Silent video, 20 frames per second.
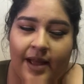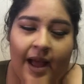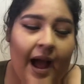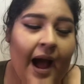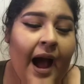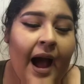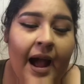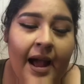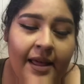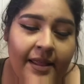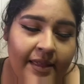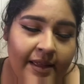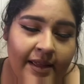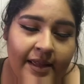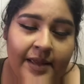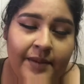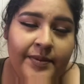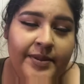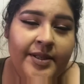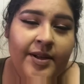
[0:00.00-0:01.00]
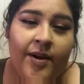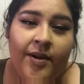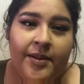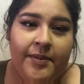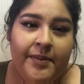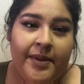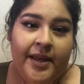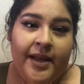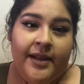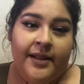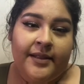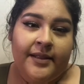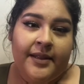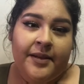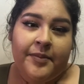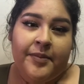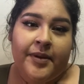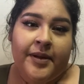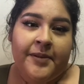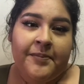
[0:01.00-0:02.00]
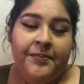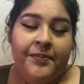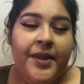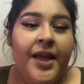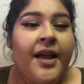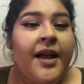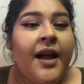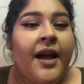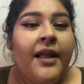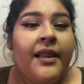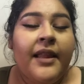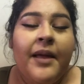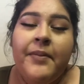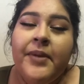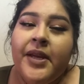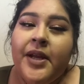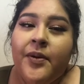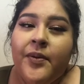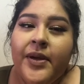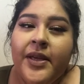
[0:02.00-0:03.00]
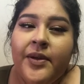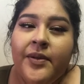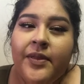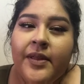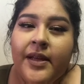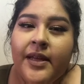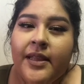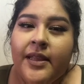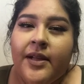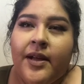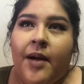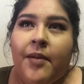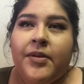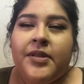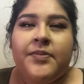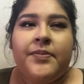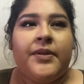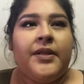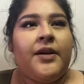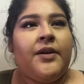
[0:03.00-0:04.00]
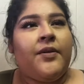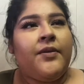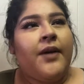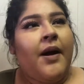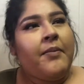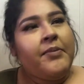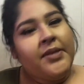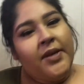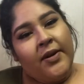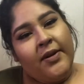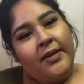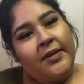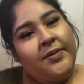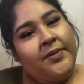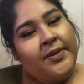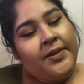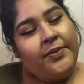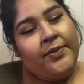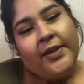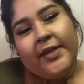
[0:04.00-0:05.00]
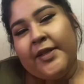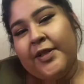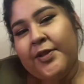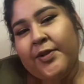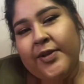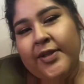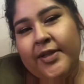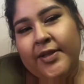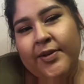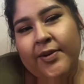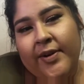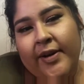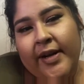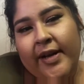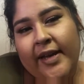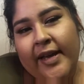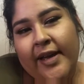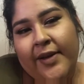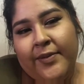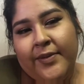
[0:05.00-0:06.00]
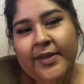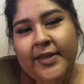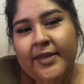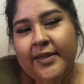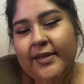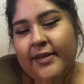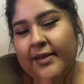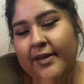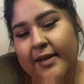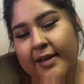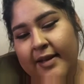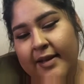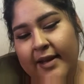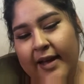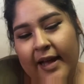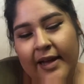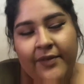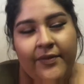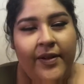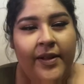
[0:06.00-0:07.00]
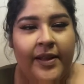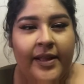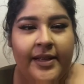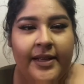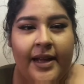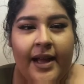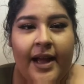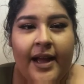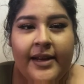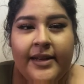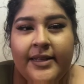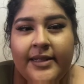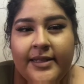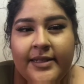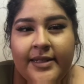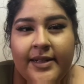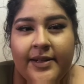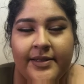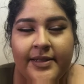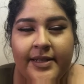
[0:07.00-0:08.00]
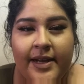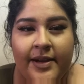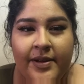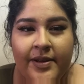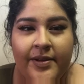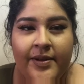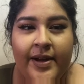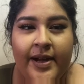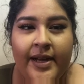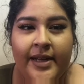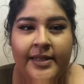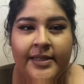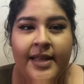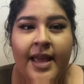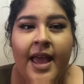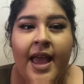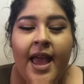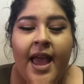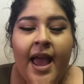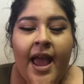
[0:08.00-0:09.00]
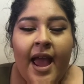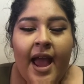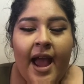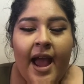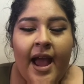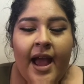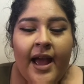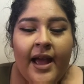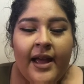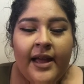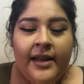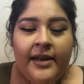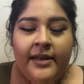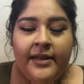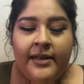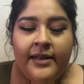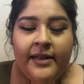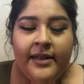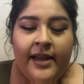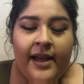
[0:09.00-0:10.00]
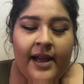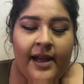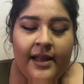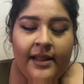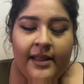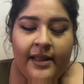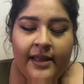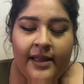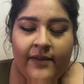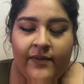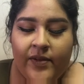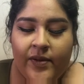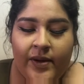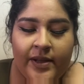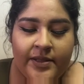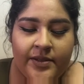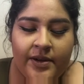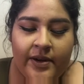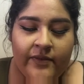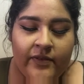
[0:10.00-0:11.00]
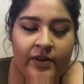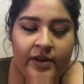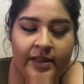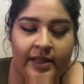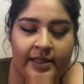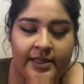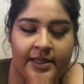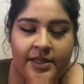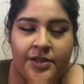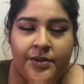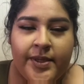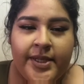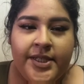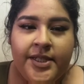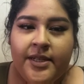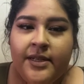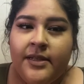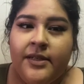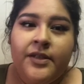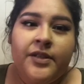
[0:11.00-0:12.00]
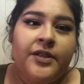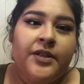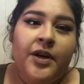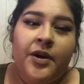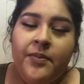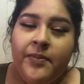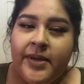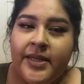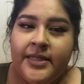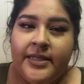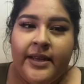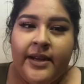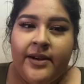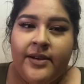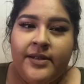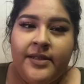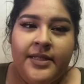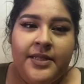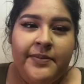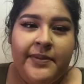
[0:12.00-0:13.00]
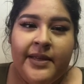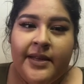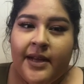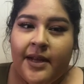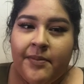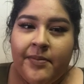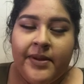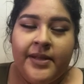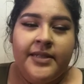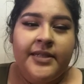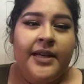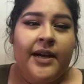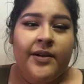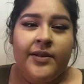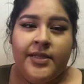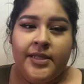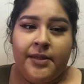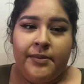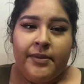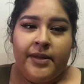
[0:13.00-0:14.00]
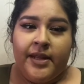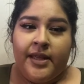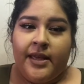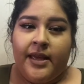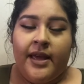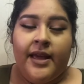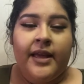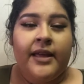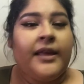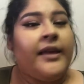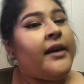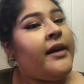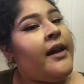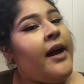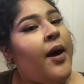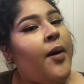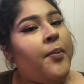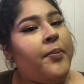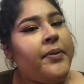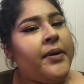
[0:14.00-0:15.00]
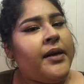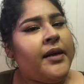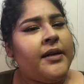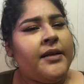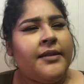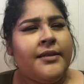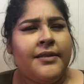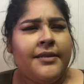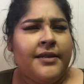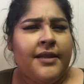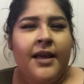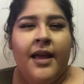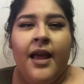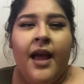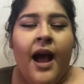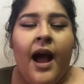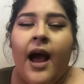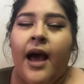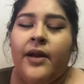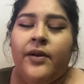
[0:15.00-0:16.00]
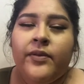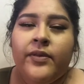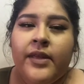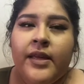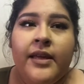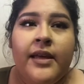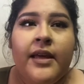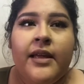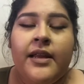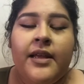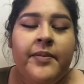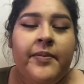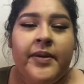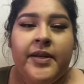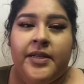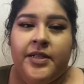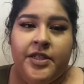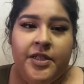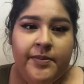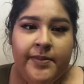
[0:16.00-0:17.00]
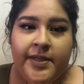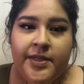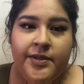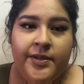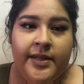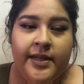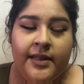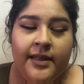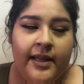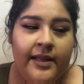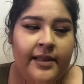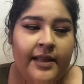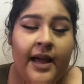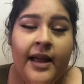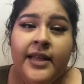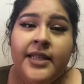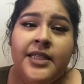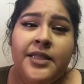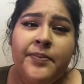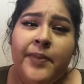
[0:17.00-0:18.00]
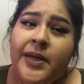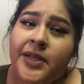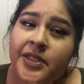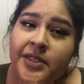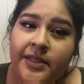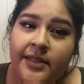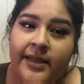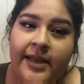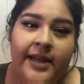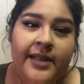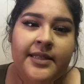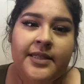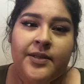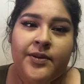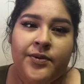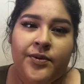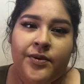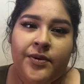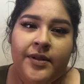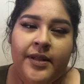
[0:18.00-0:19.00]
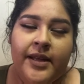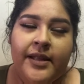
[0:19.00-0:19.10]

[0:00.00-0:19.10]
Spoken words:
I think he was calling me ugly. But let me know what you think in the comments below. I'm sorry this was a really short story. I felt like I needed tell you guys. And yeah, like, if you guys are ever in that situation, don't be scared to speak up and tell somebody and get help, because I don't think anybody should be treated like that, especially at school.